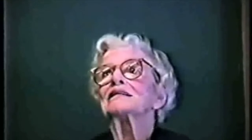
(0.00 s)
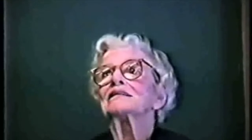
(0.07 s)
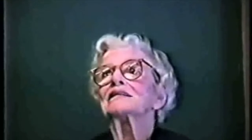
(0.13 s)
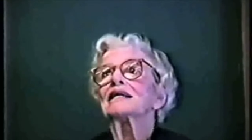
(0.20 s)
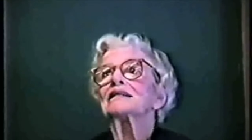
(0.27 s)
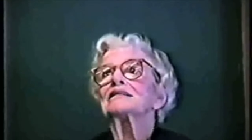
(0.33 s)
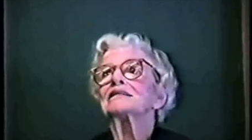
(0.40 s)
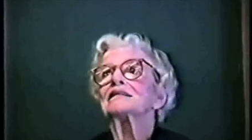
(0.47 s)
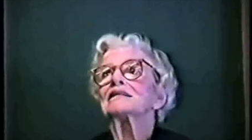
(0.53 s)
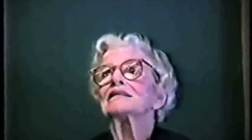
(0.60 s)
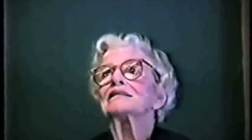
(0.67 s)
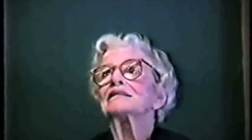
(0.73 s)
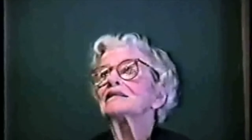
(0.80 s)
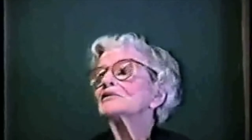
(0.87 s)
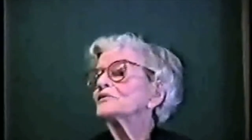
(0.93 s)
that
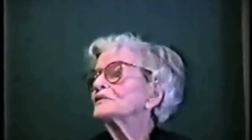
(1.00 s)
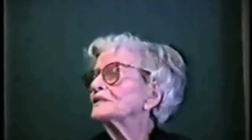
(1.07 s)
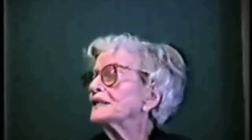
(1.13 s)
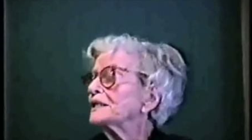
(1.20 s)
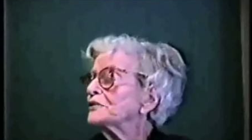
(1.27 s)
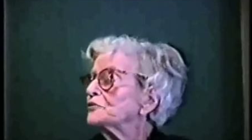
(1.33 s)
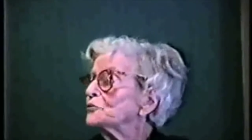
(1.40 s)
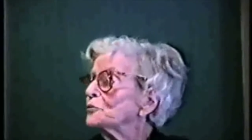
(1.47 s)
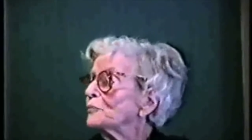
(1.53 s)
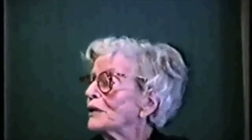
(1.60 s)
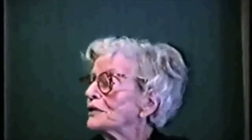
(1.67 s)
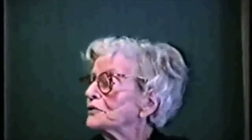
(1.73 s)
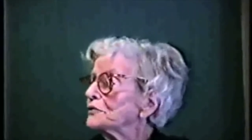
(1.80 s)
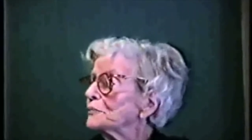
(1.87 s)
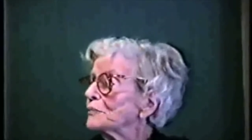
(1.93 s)
they don't think too
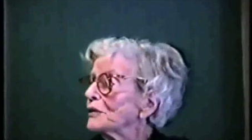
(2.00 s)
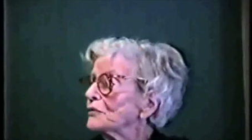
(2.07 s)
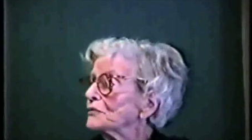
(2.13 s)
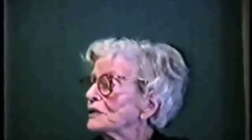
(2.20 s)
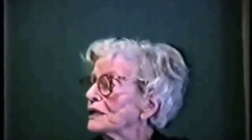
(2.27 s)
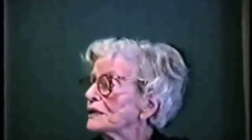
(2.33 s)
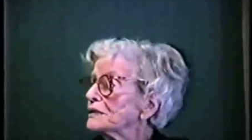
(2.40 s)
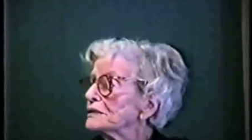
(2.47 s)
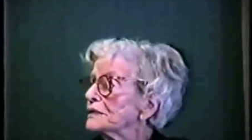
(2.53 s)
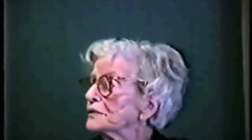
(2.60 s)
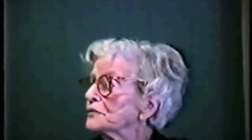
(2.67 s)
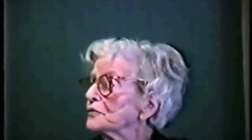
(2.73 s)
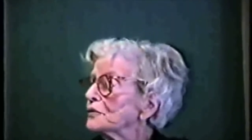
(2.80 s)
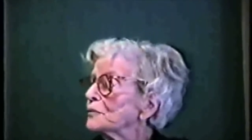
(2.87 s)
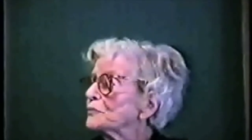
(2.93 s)
much about us
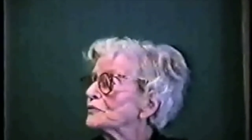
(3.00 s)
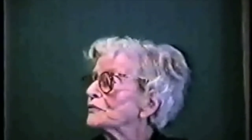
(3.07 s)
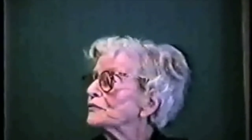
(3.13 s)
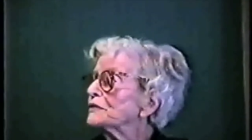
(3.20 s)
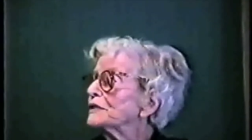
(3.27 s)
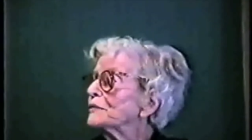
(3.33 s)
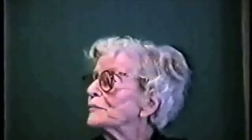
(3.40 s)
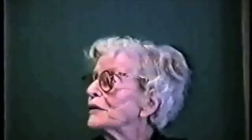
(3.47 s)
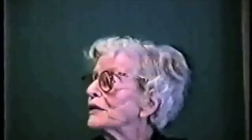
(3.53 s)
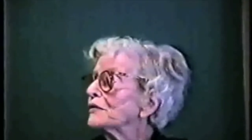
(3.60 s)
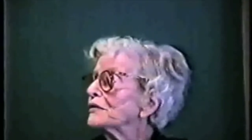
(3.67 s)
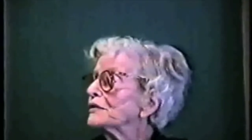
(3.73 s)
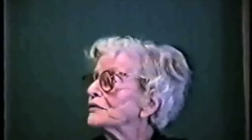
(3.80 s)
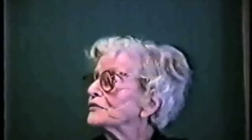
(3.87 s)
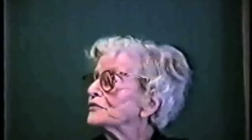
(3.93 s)
in terms of the
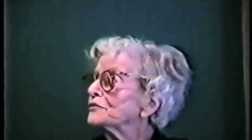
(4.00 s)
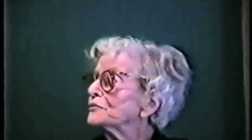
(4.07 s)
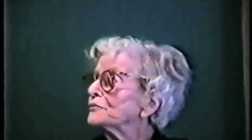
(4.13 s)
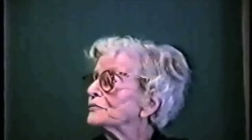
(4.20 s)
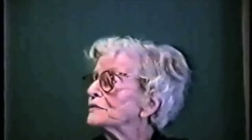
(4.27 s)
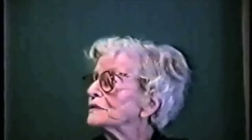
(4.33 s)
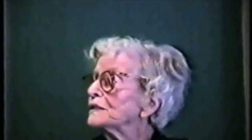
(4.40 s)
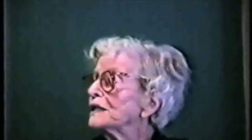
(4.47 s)
American students.